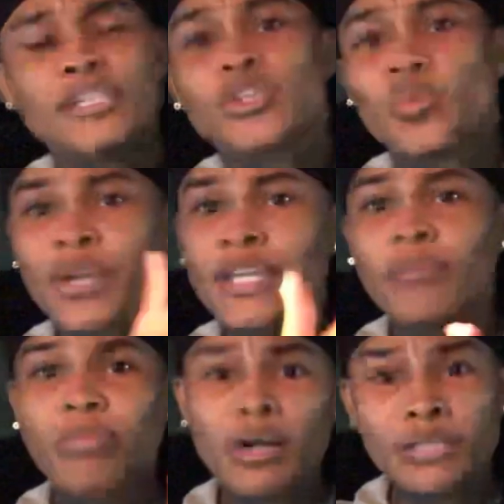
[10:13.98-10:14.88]
read a
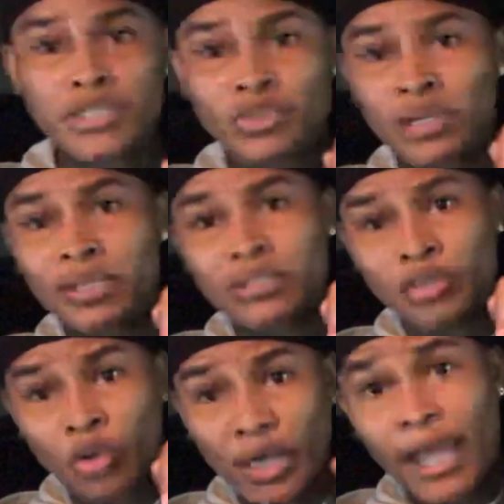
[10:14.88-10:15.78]
book that's gonna
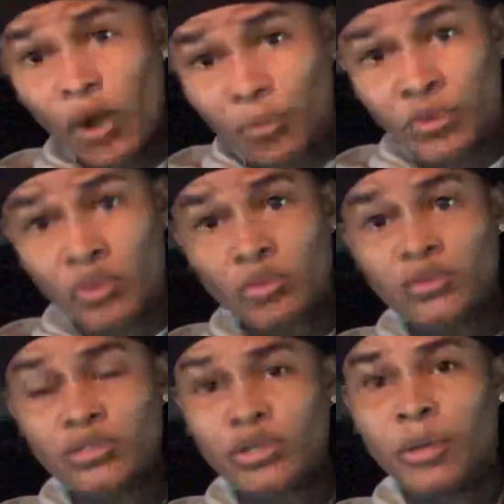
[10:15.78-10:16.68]
help you.
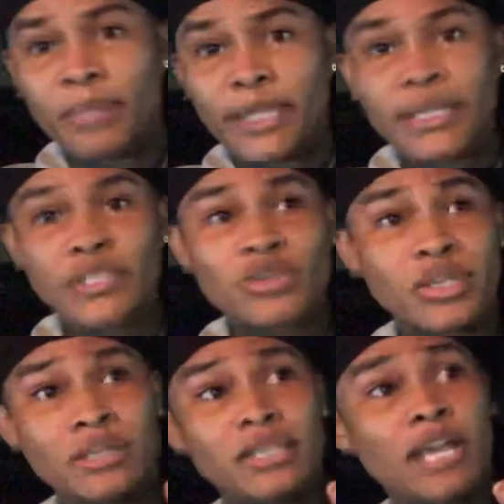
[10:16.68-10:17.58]
You know what I mean? That's
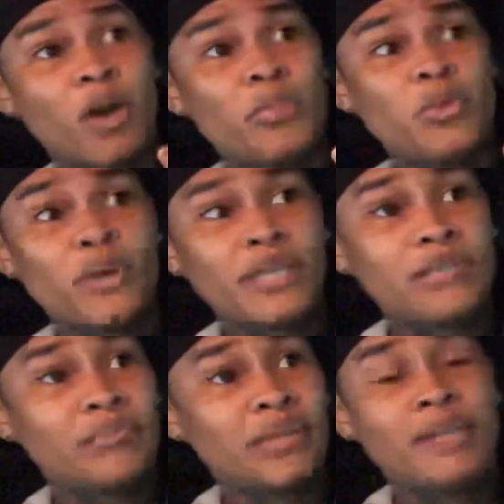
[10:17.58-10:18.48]
gonna help you with
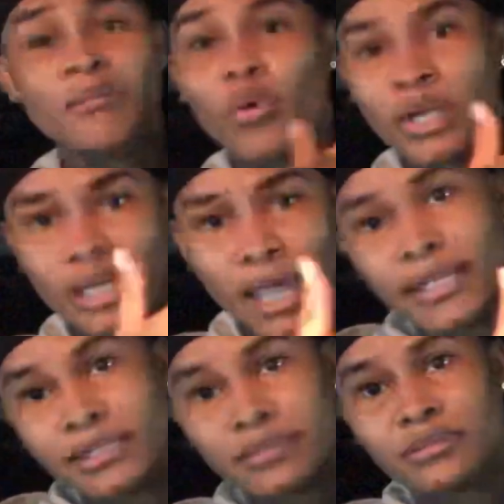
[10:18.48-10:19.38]
being more
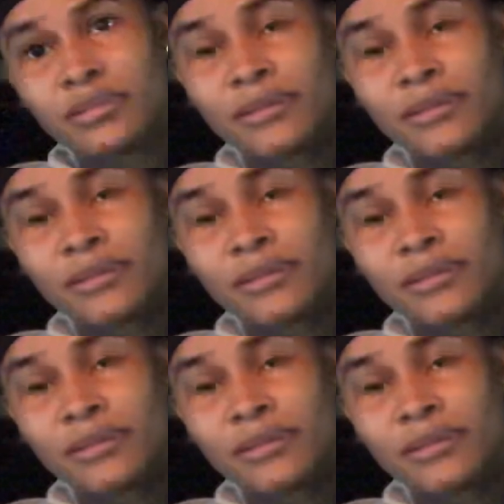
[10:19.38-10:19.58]
enlightened.